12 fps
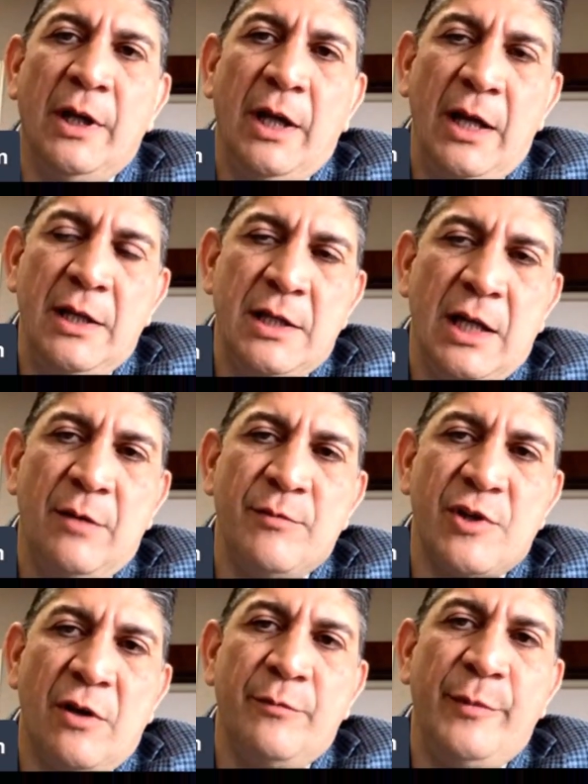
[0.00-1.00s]
in
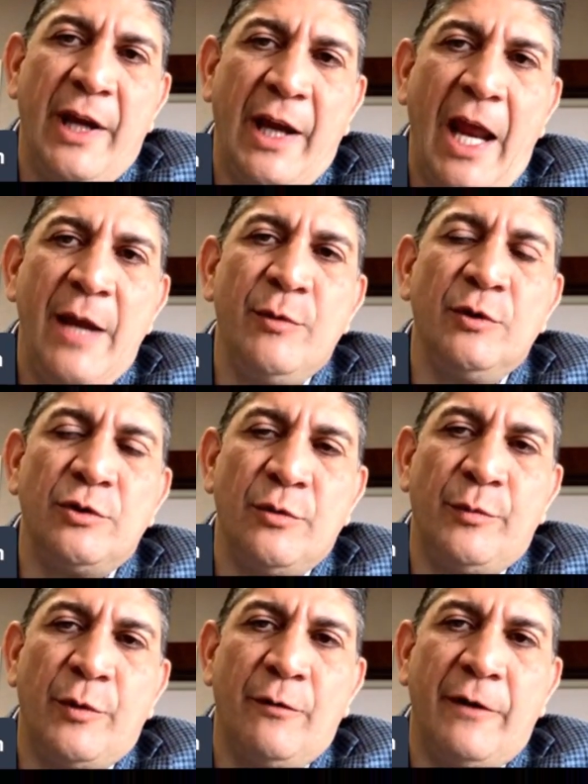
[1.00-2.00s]
terms of being able to
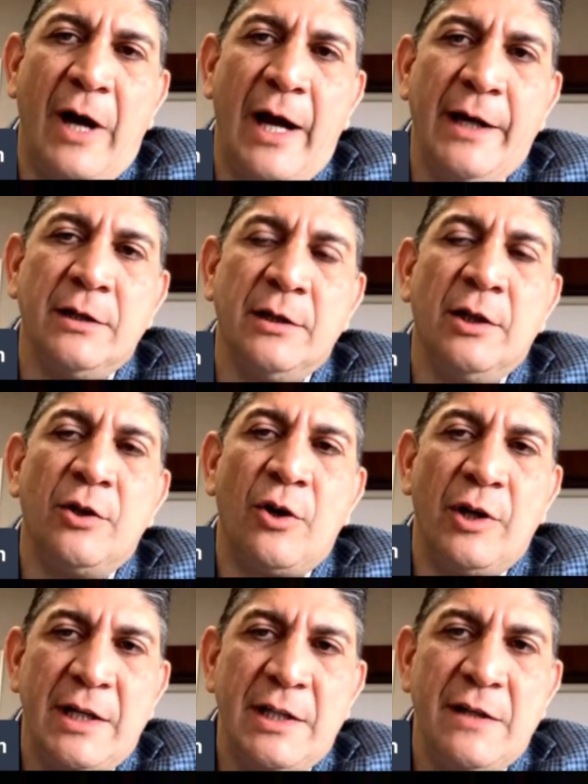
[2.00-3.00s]
provide
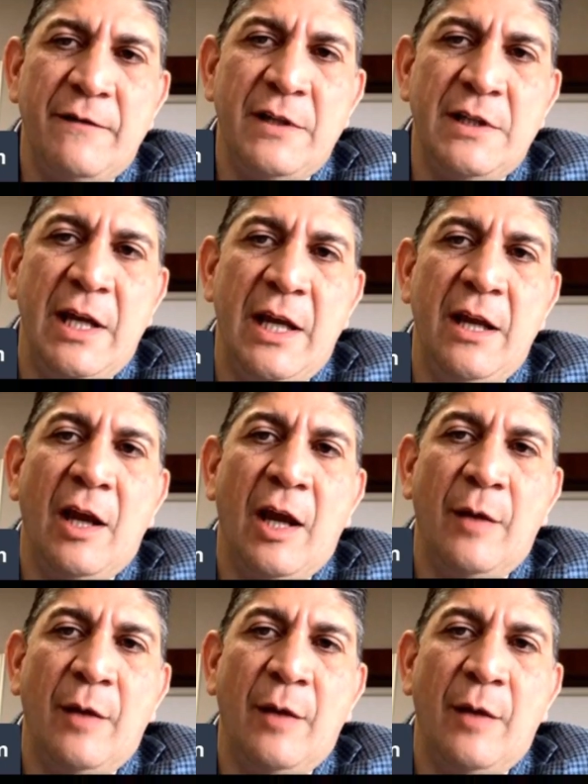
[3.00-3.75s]
connectivity,